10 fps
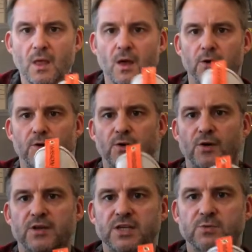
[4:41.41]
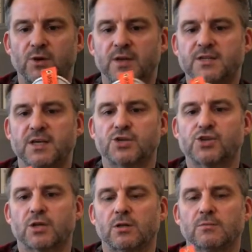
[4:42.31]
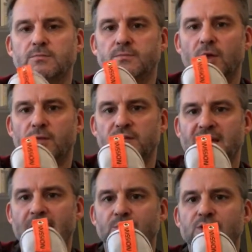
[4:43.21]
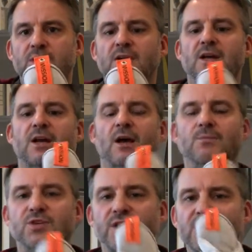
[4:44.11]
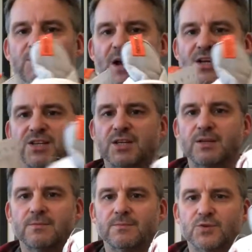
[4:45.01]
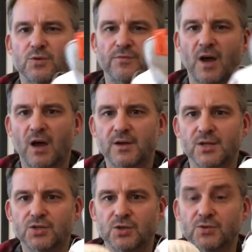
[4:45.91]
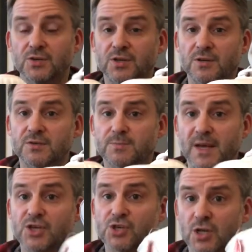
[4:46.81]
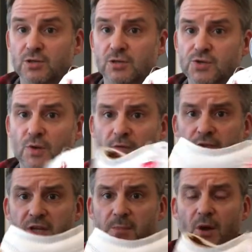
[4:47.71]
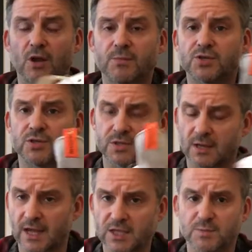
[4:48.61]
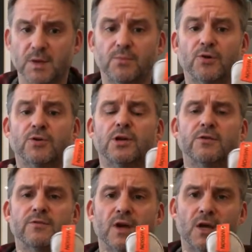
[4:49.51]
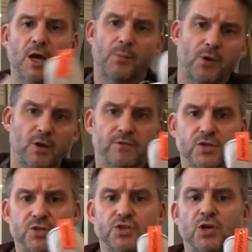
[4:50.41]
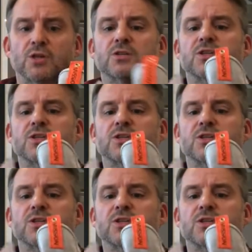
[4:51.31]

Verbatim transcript: On, on this one it says shuttle on the tabs. Um, so these are actually sort of harking to the space shuttles rather than the Apollo missions, hence my point earlier of Apollo versus shuttle.